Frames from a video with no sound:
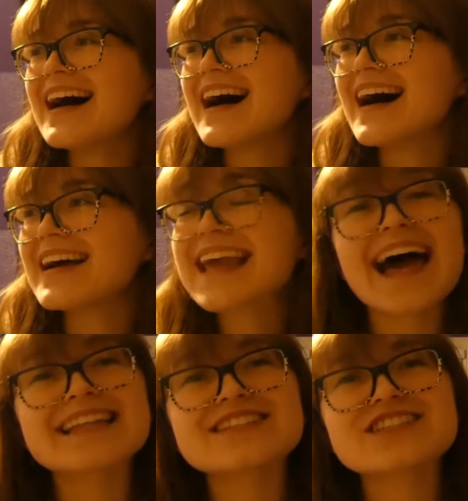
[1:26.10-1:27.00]

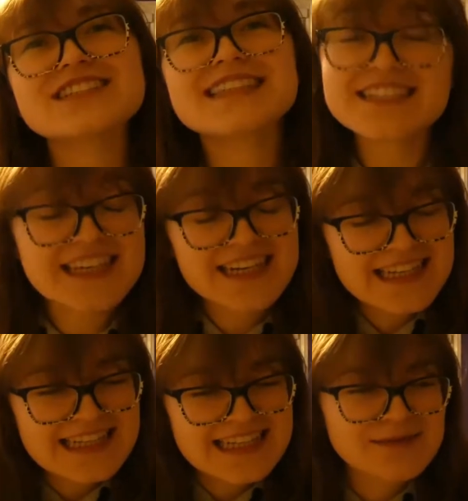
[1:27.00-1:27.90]
Let's get
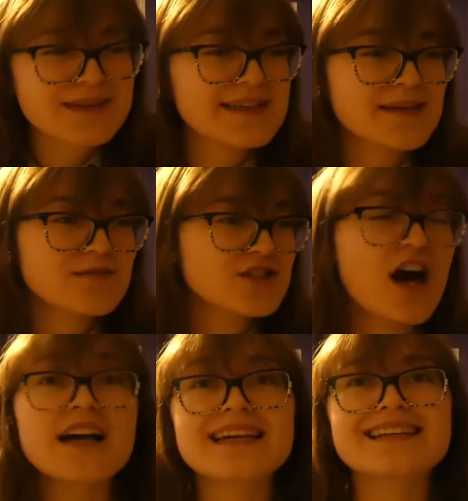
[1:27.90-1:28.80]
into this because I'm just
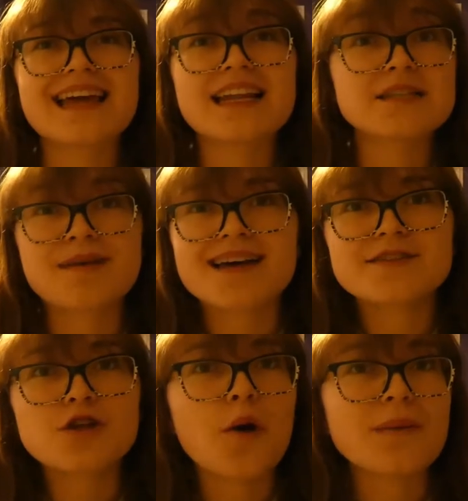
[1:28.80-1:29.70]
talking and it's a mess,
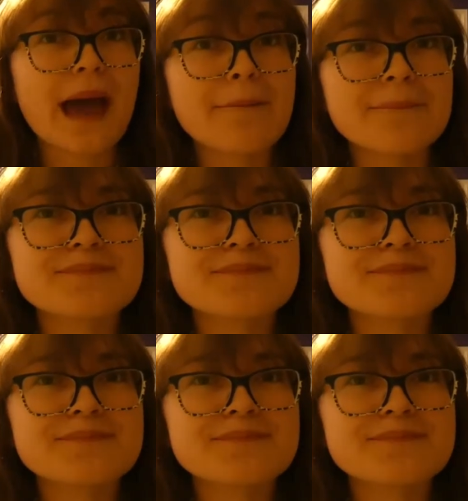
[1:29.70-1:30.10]
so yeah.